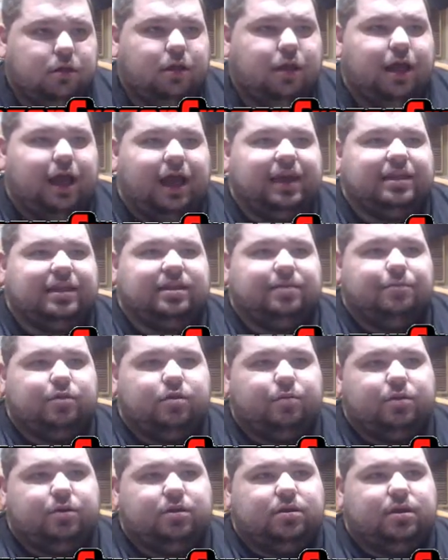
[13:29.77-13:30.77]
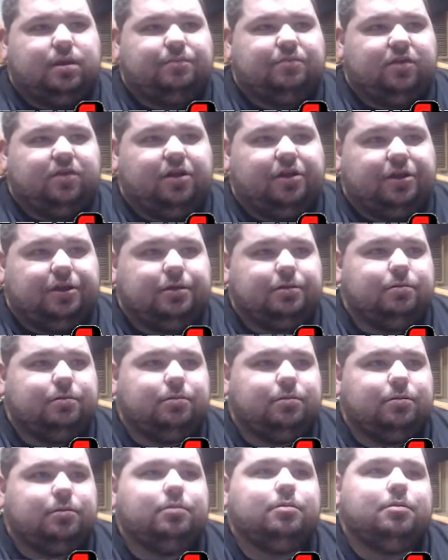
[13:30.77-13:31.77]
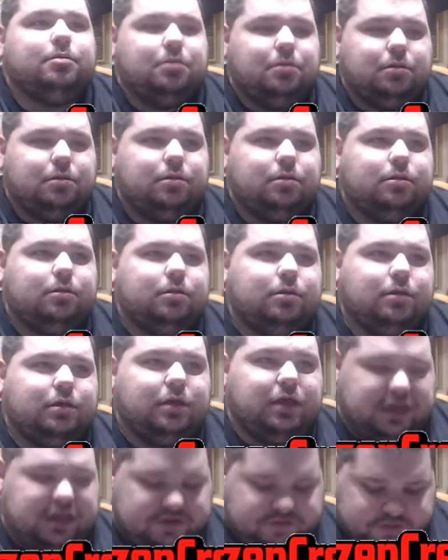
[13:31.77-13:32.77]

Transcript: I hit the mute button, I'm sorry. It's